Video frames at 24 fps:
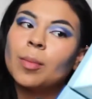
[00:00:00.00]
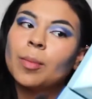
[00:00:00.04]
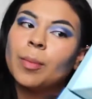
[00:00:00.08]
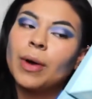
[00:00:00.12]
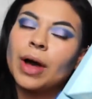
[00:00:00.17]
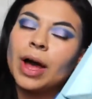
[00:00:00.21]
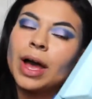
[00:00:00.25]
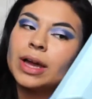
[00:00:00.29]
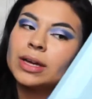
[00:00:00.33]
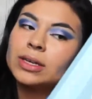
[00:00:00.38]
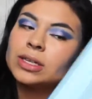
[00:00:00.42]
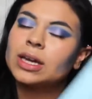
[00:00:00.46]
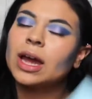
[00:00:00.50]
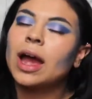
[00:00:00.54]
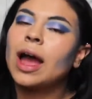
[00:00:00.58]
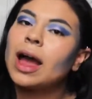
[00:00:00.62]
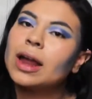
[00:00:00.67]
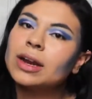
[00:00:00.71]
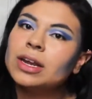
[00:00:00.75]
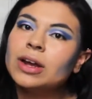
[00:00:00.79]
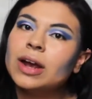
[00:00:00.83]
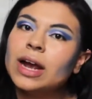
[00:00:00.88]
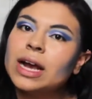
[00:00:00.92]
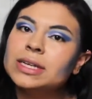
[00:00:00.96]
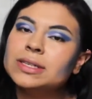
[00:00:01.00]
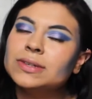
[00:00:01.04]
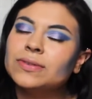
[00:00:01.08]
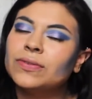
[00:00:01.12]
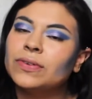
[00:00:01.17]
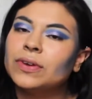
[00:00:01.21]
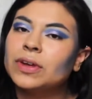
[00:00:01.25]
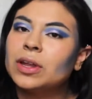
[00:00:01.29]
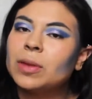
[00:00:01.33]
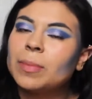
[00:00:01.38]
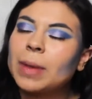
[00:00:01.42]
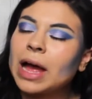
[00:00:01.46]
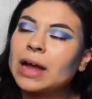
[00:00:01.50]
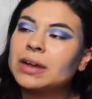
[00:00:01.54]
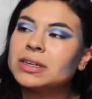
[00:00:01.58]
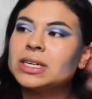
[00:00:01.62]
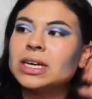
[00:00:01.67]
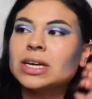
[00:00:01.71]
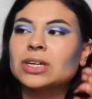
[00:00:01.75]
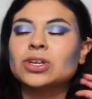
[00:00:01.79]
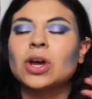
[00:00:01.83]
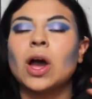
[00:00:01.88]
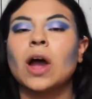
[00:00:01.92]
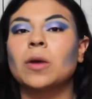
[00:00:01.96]
But how do you guys feel about
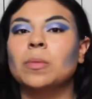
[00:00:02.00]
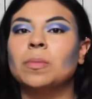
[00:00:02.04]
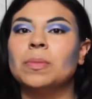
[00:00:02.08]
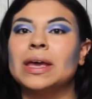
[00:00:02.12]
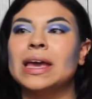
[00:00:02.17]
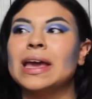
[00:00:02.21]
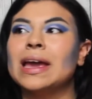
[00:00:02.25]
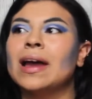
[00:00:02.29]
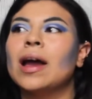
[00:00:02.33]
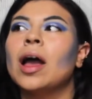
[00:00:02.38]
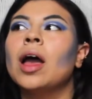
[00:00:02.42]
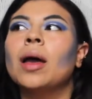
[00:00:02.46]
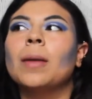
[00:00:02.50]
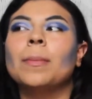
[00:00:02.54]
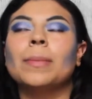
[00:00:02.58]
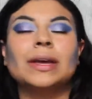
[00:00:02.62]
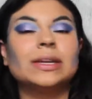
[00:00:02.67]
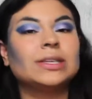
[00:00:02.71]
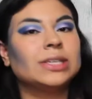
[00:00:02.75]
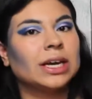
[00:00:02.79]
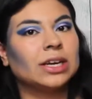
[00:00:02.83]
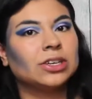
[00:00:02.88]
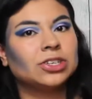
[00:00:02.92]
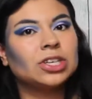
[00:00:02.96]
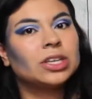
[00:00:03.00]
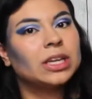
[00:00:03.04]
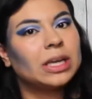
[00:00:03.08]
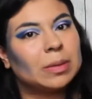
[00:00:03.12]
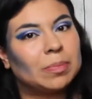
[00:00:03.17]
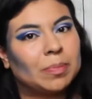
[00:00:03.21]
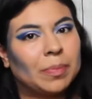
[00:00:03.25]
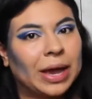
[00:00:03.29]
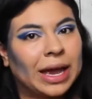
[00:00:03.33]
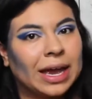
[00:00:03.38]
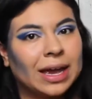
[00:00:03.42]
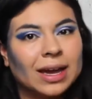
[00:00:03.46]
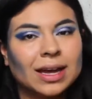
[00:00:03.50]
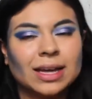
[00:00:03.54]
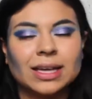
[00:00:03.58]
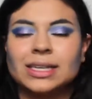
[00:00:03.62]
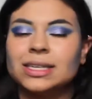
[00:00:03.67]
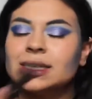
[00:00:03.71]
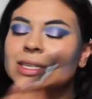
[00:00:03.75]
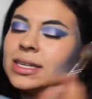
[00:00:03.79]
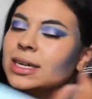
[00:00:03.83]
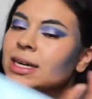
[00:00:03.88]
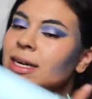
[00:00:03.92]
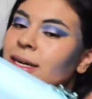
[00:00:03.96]
TikTok being potentially
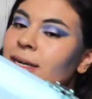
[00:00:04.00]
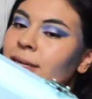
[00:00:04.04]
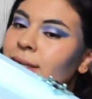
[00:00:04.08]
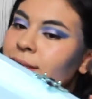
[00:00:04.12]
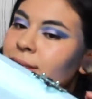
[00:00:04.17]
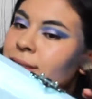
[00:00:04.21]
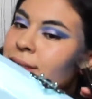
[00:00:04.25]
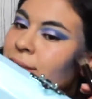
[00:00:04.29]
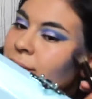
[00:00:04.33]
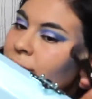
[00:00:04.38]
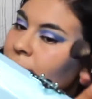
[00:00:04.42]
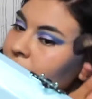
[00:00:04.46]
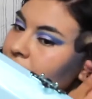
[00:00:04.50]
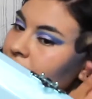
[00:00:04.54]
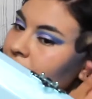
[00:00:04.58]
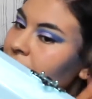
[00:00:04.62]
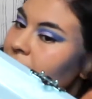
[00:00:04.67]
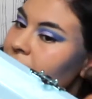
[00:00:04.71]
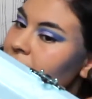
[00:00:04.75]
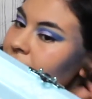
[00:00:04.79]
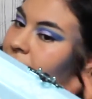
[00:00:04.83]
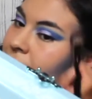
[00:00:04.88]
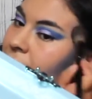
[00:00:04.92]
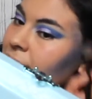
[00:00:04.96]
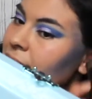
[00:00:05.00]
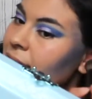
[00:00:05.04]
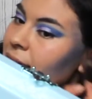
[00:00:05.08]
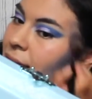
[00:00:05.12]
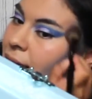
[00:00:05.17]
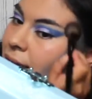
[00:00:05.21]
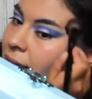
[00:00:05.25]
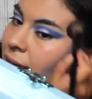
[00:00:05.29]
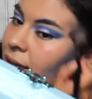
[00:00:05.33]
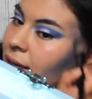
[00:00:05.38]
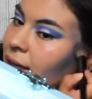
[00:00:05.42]
banned? Seriously.